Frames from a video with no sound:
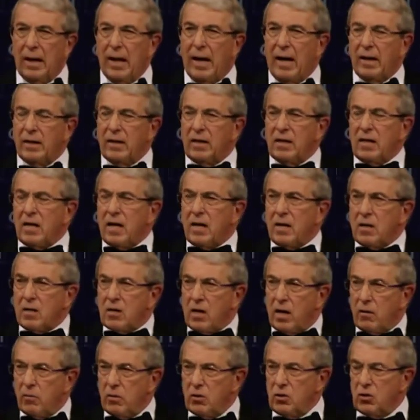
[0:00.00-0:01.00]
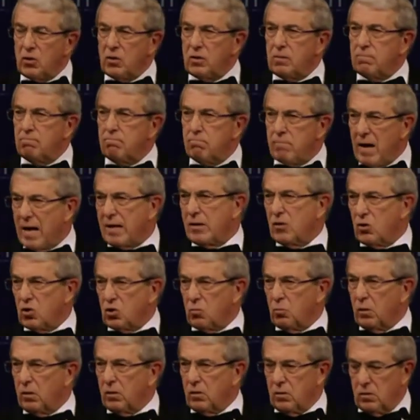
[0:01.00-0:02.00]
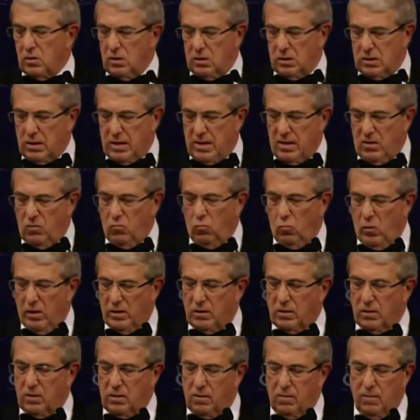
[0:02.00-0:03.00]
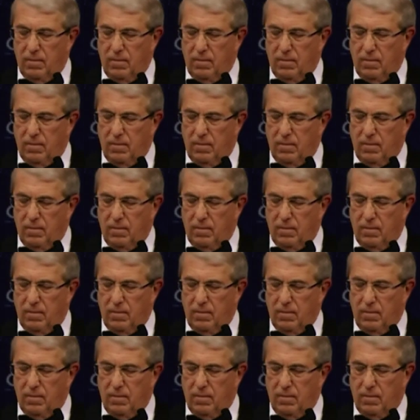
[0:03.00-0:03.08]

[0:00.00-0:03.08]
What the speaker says: and it encourages management to take risk.